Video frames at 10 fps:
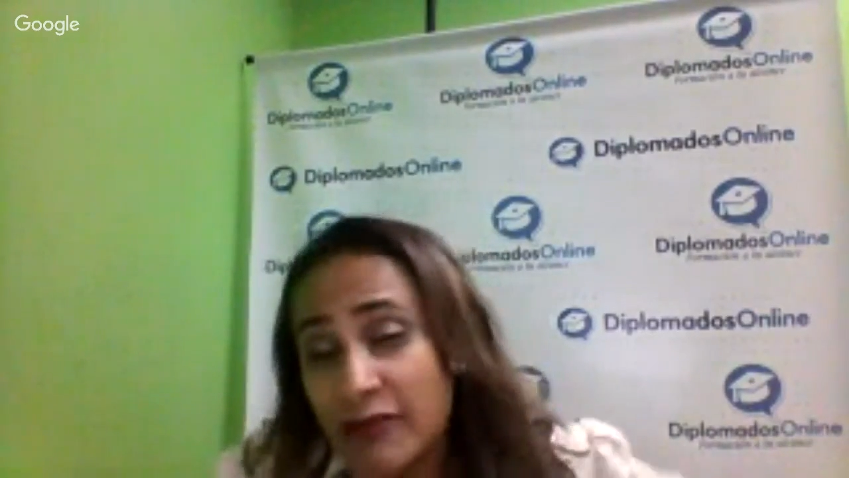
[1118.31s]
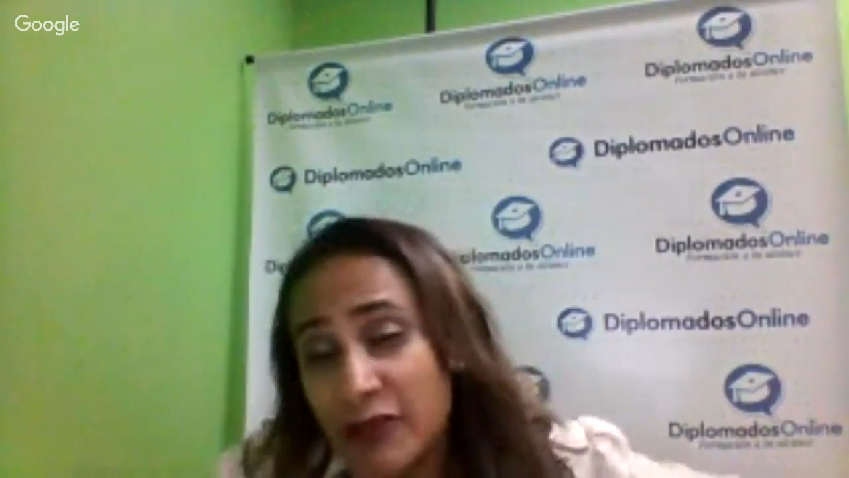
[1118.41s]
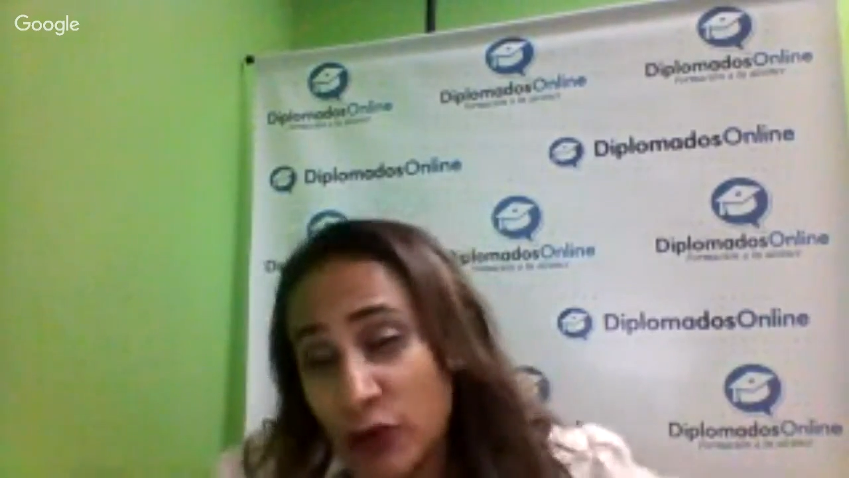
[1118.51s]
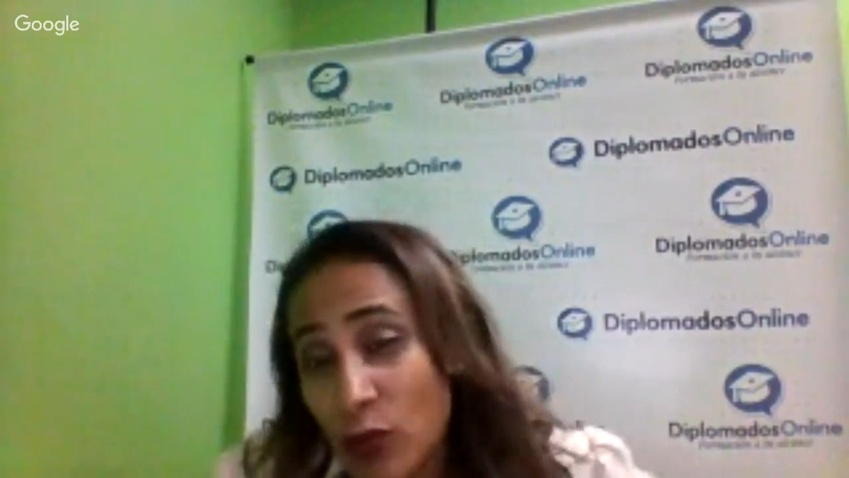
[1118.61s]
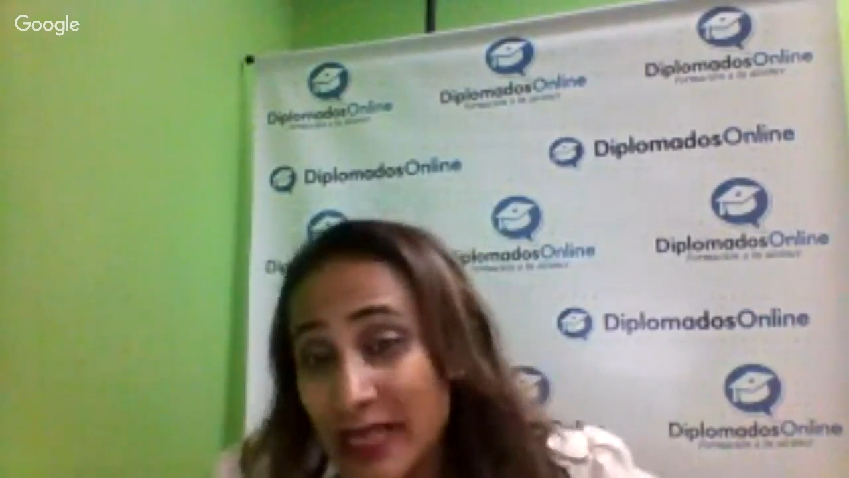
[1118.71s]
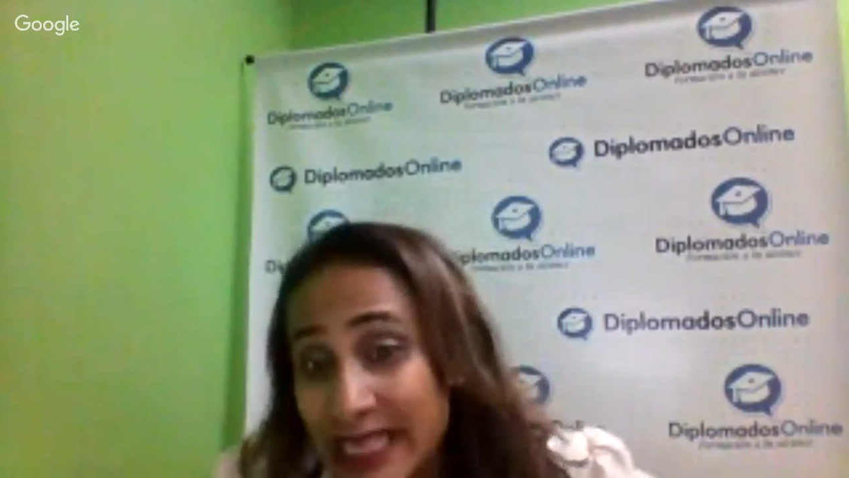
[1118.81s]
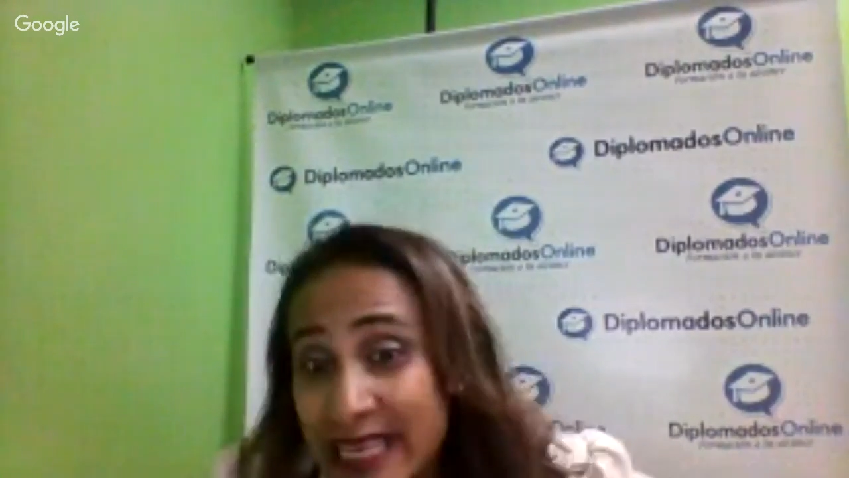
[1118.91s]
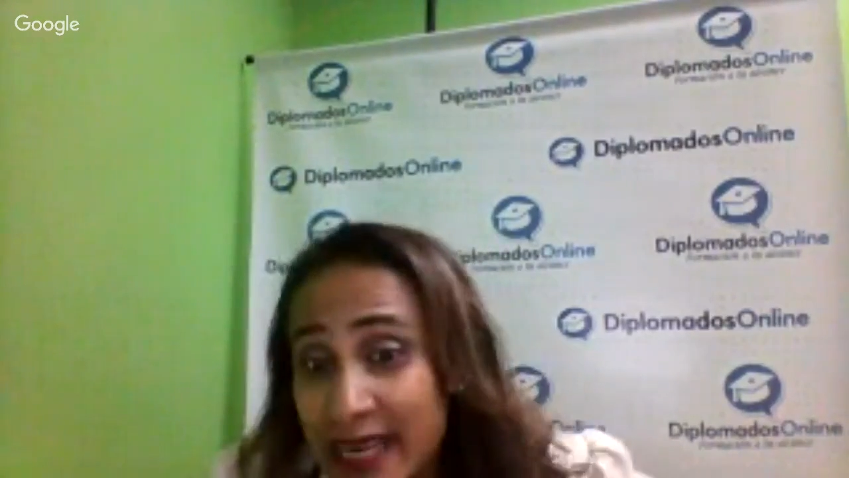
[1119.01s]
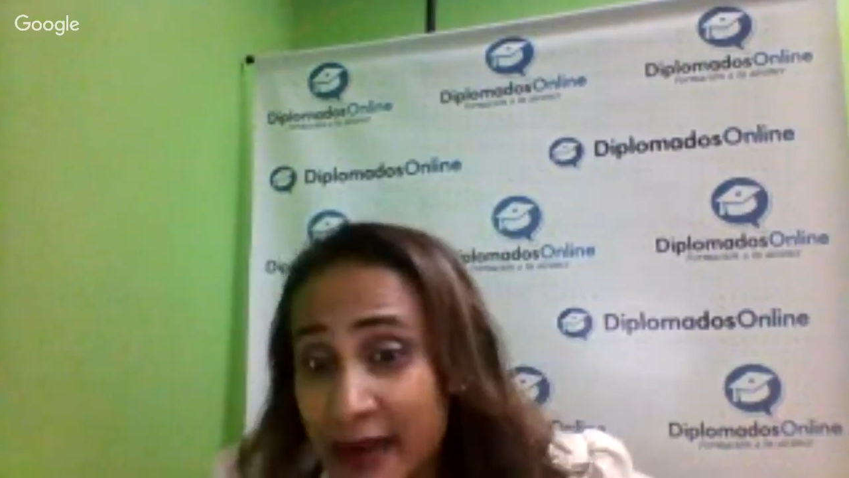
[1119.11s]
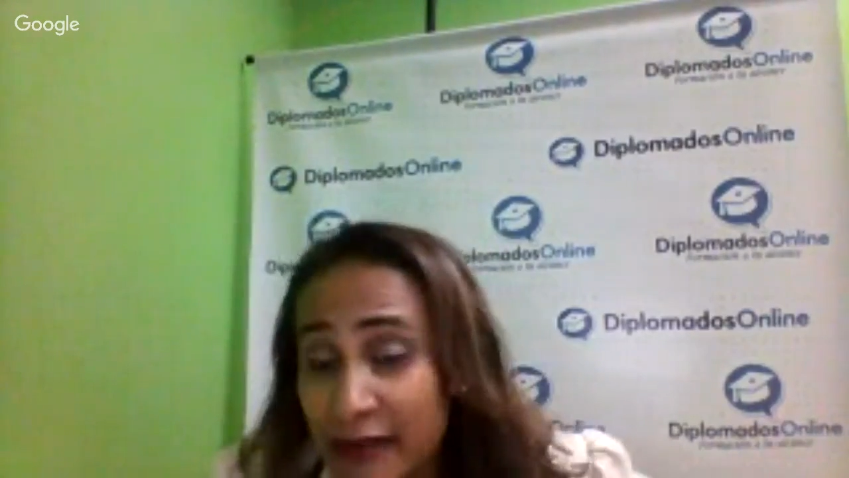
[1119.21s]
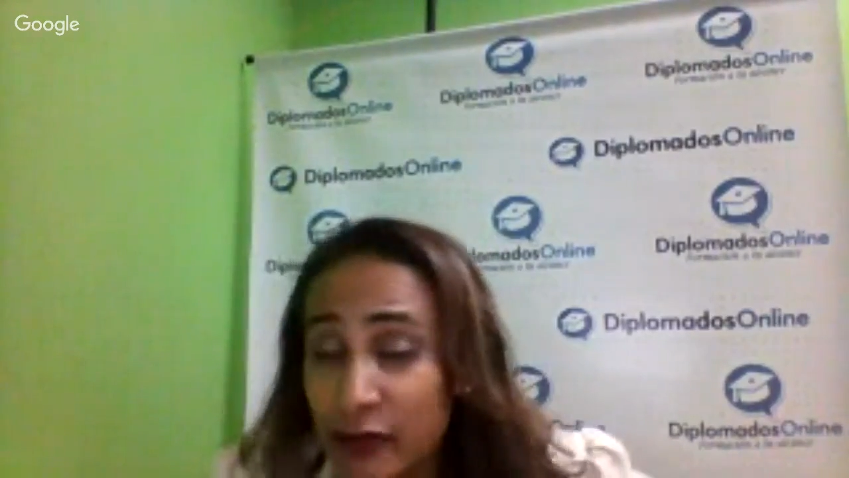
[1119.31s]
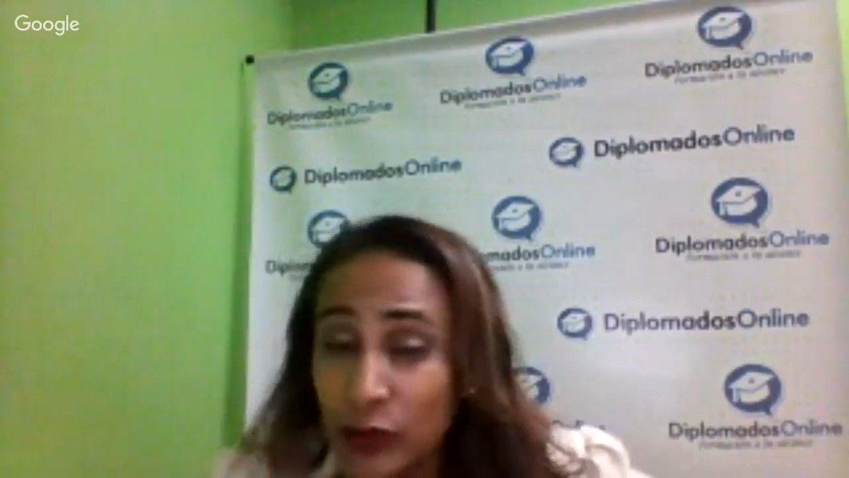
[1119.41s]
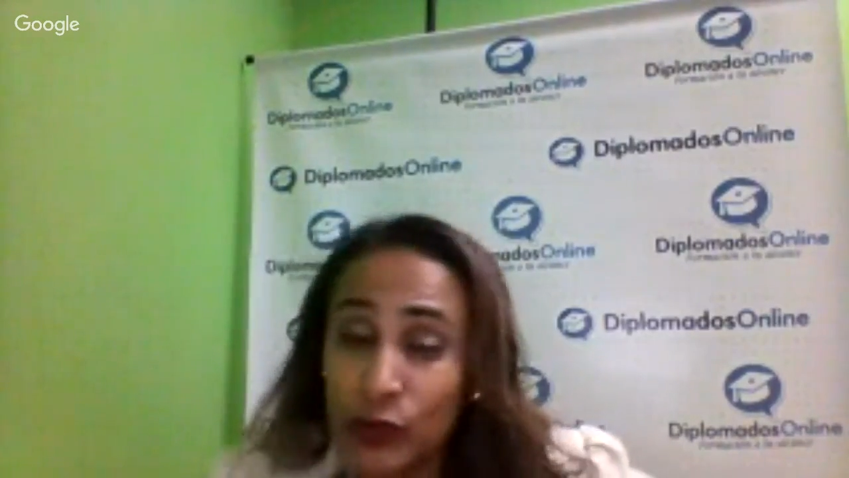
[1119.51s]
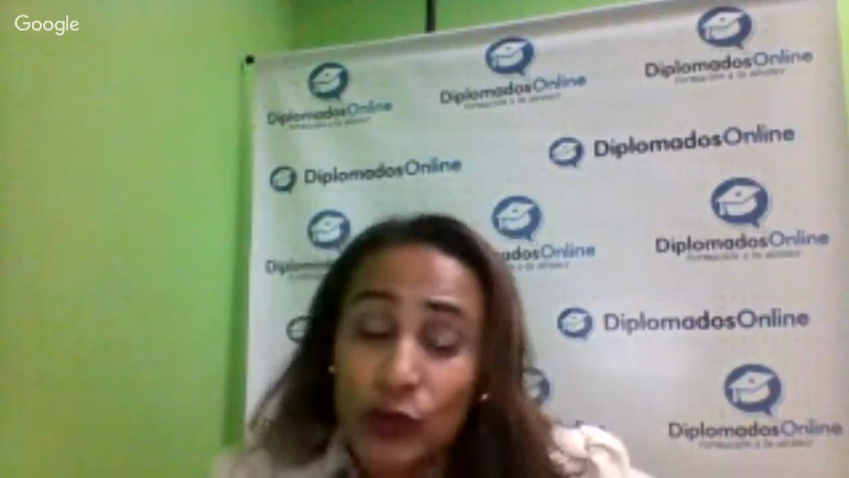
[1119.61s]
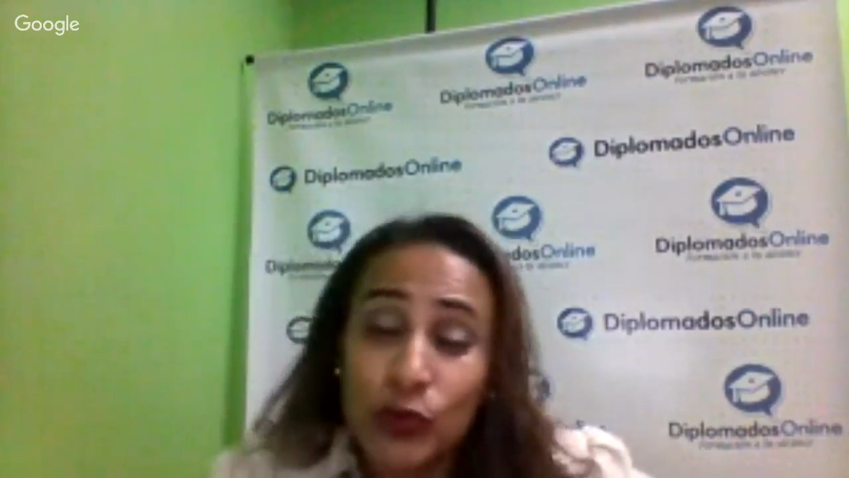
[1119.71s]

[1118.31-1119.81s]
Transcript: for 1 year, for